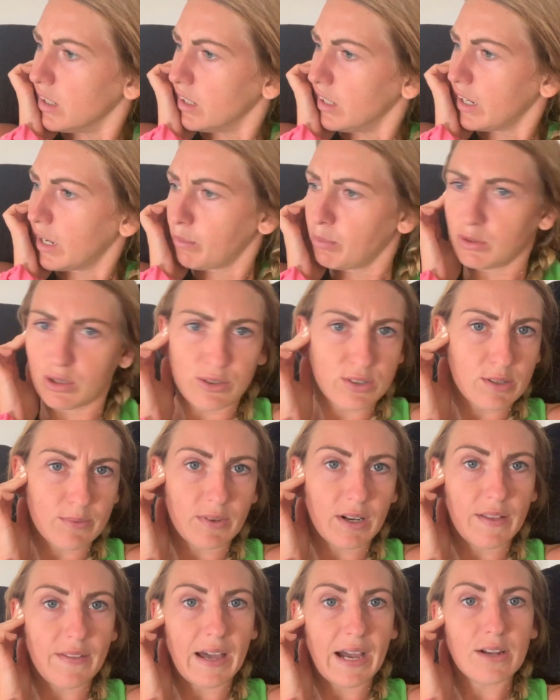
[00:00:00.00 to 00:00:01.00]
an apple or
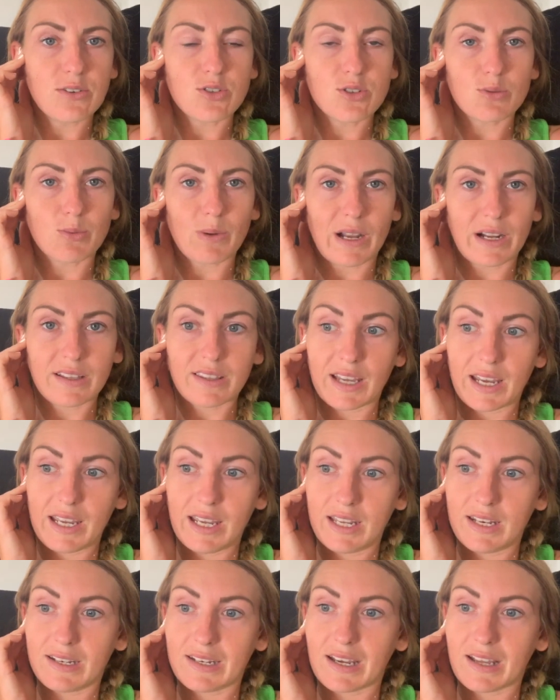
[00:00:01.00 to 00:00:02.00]
something like that. Just whack that in,